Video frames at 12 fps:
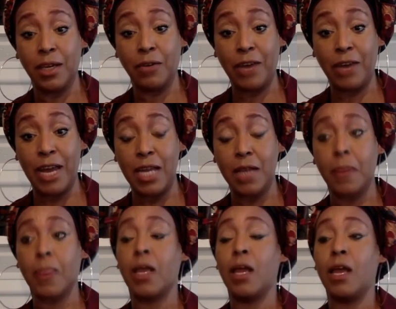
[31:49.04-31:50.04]
right?
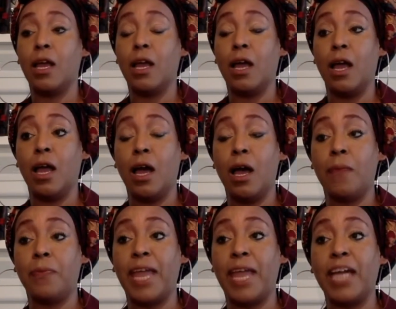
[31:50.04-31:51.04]

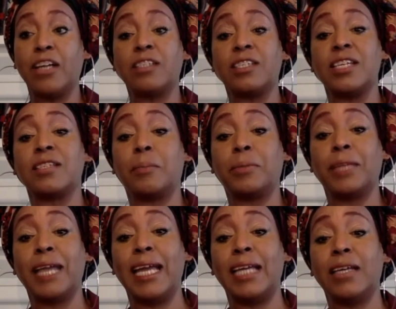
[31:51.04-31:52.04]
They could have sent a
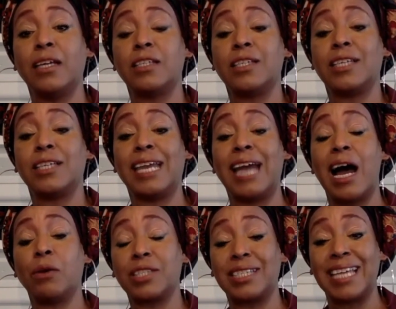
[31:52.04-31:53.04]
plane to get
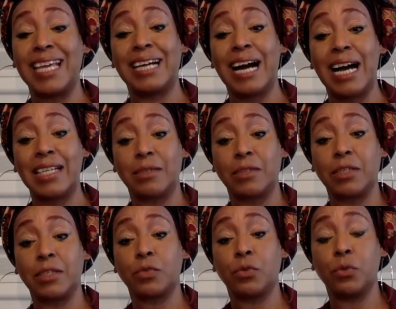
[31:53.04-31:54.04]
out Cedras,
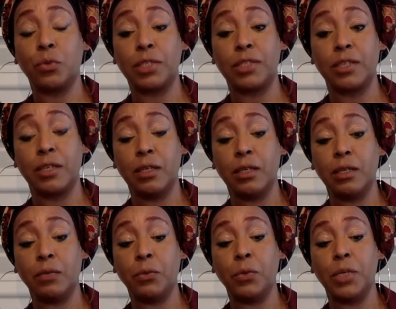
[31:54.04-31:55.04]
because who was
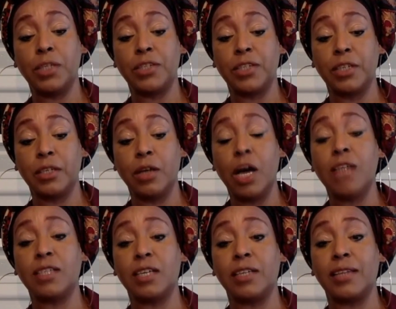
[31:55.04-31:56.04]
the
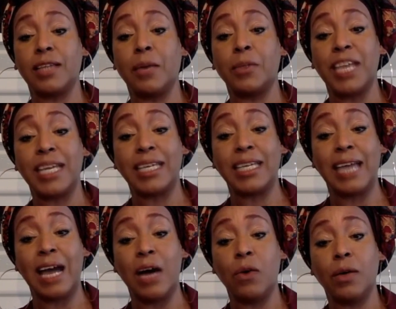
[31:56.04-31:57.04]
hunter that they were taking
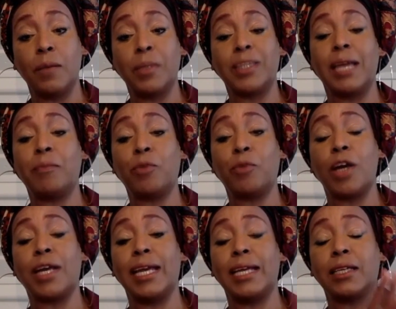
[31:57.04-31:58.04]
out, but they
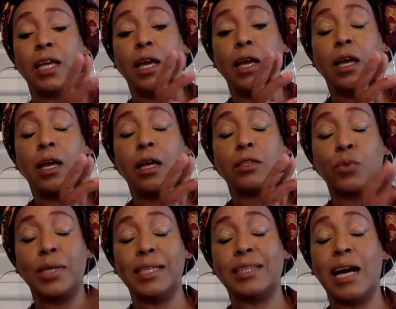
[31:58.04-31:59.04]
brought in
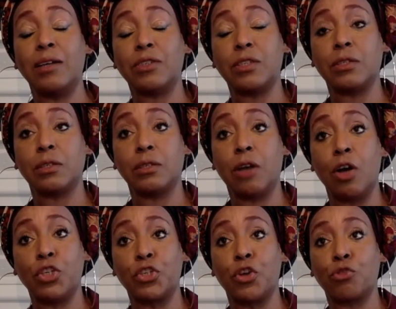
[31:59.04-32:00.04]
20,000 or
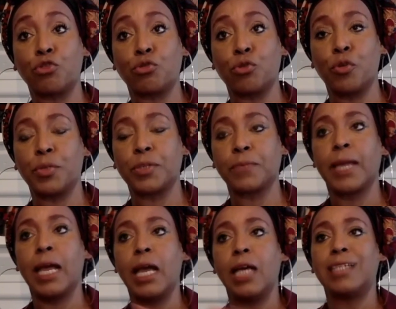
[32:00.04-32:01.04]
so troops,
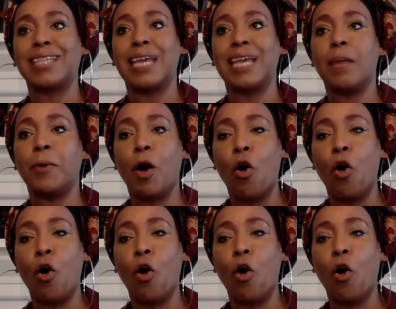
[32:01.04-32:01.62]
set up a